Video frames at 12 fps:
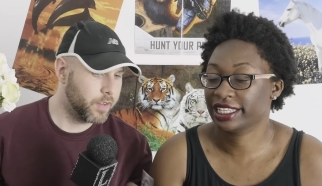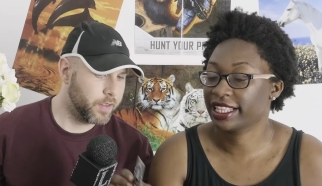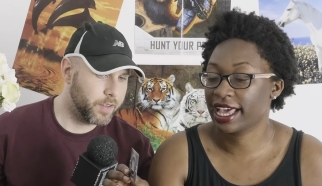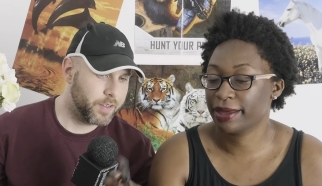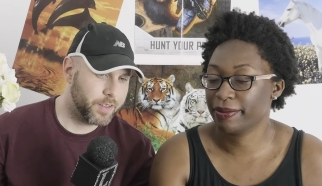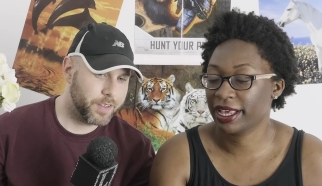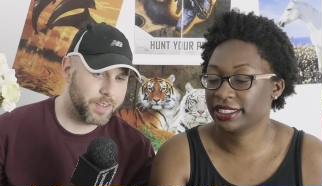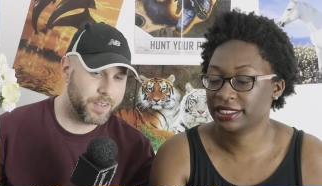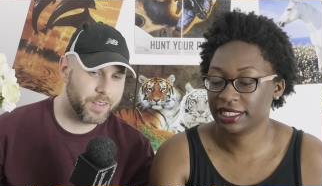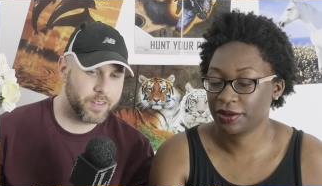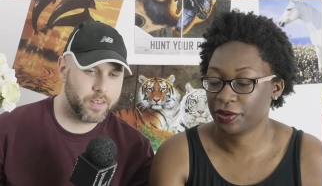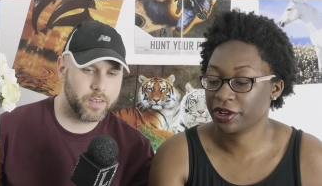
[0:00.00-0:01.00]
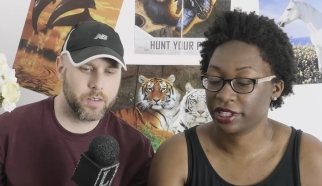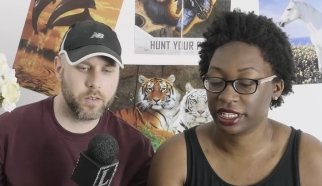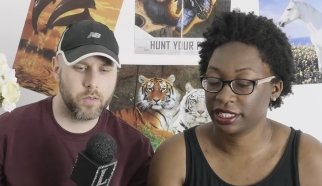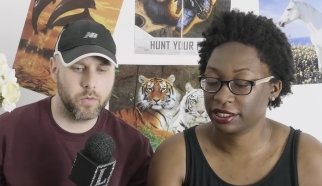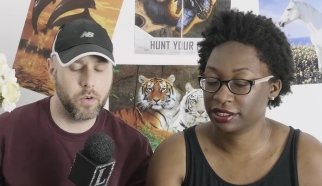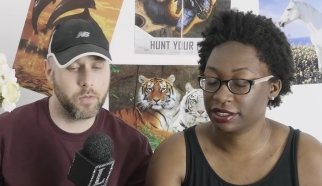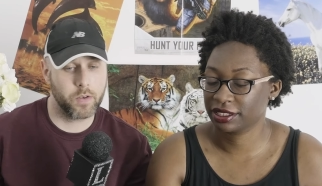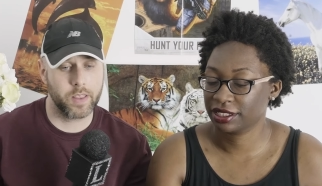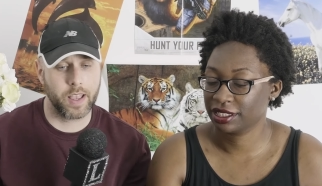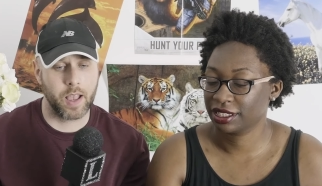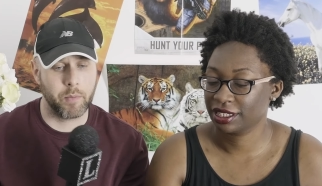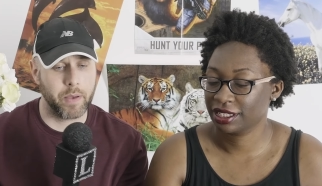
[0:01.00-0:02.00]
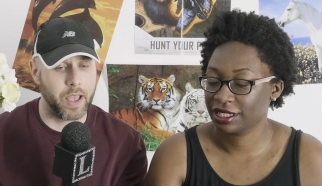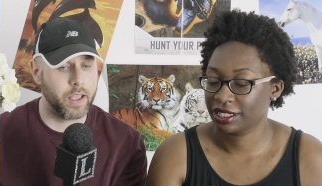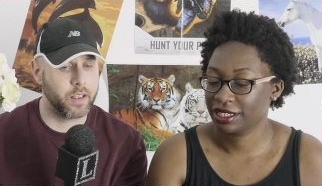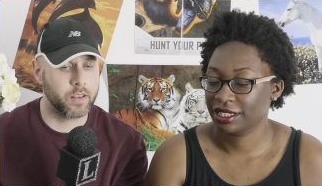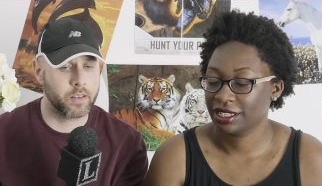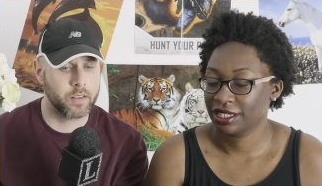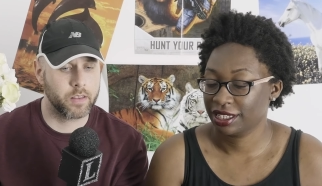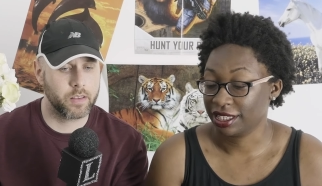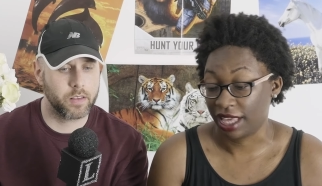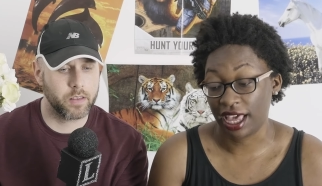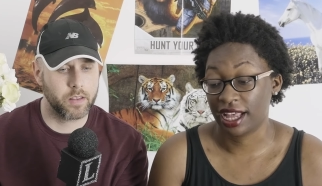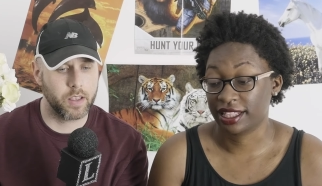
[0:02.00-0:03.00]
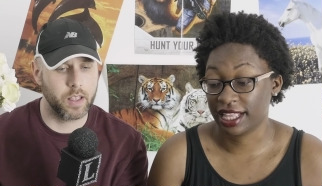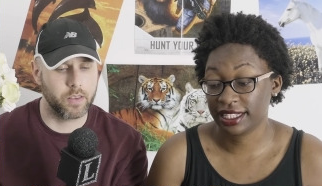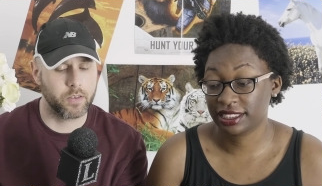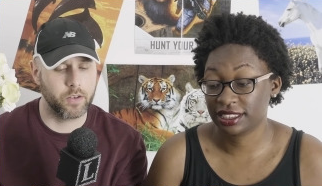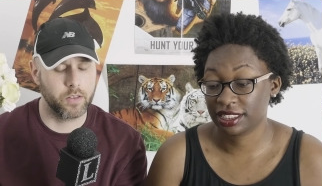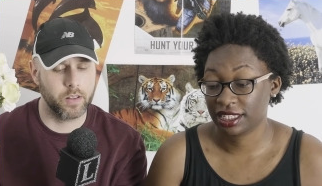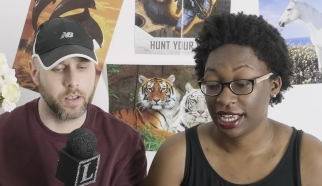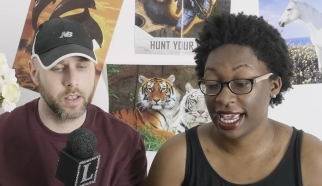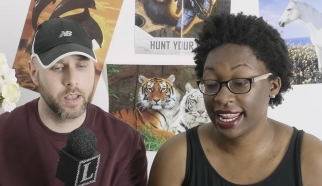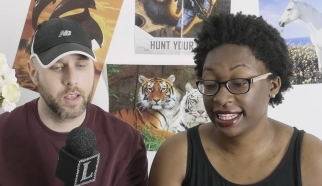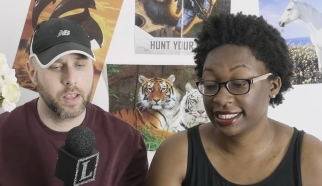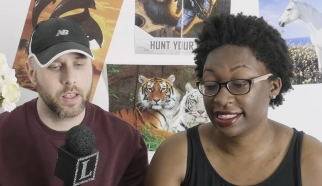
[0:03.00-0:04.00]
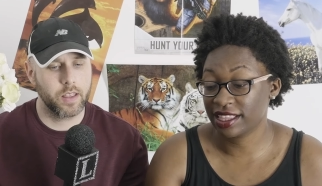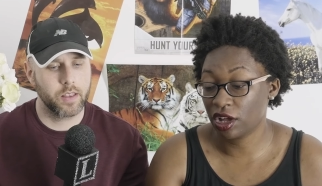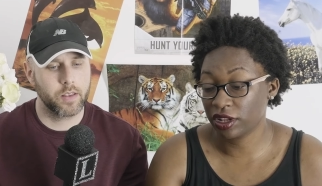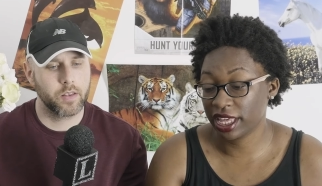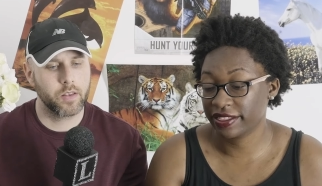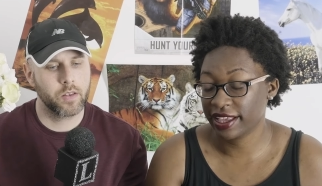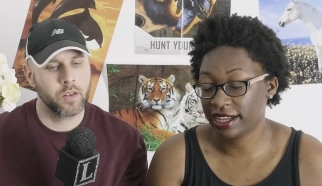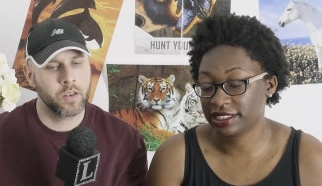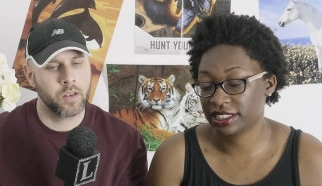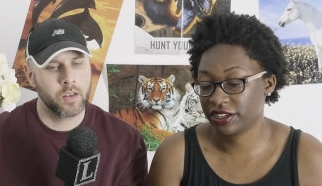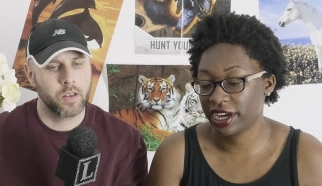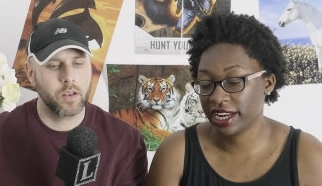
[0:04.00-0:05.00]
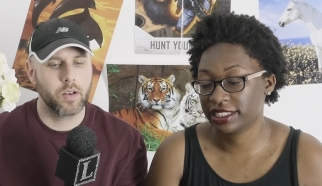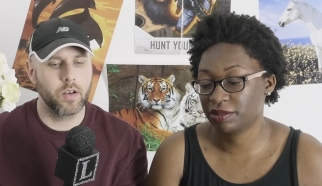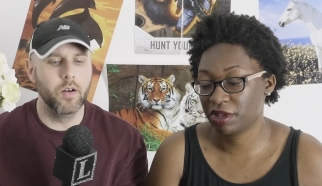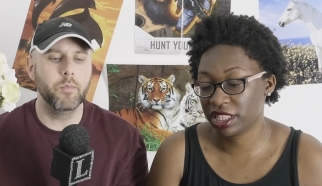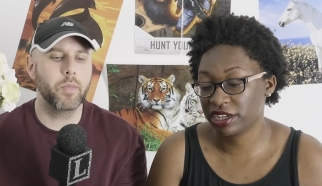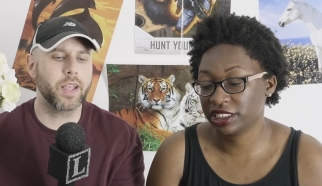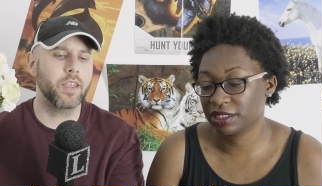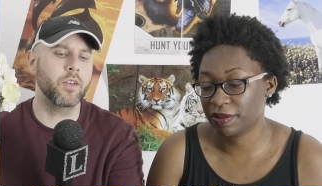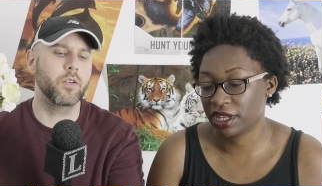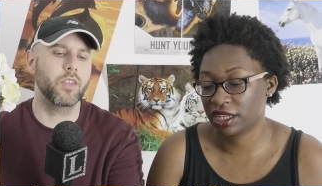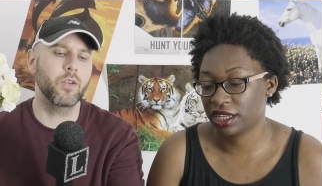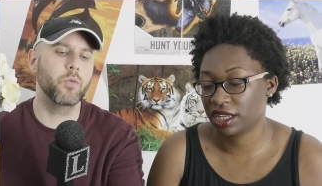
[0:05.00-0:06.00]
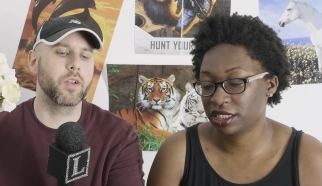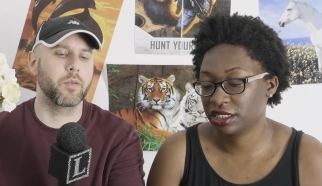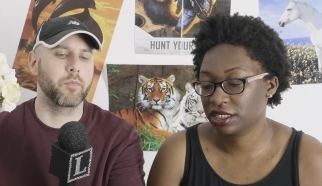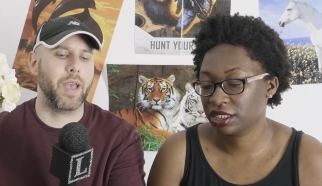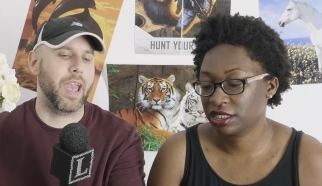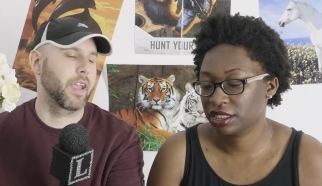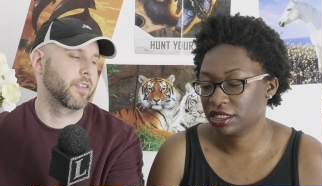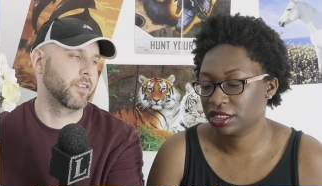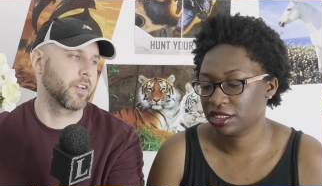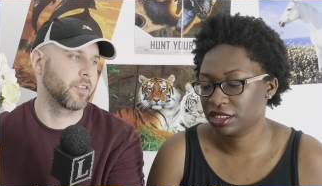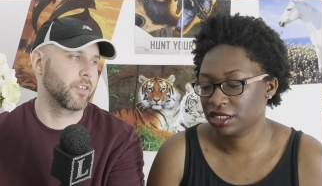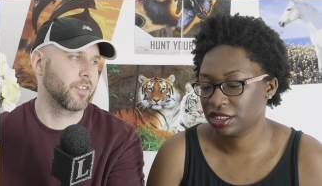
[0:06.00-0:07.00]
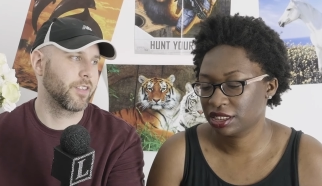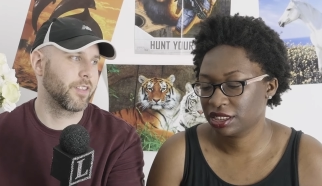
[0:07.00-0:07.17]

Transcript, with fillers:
Speaker 1: Like that makes it worth it.
Speaker 2: Well, for the campaign. Yeah, that's it's certainly.
Speaker 1: And it's only a thousand credits. I mean, there's. But you you wouldn't pay
Speaker 2: just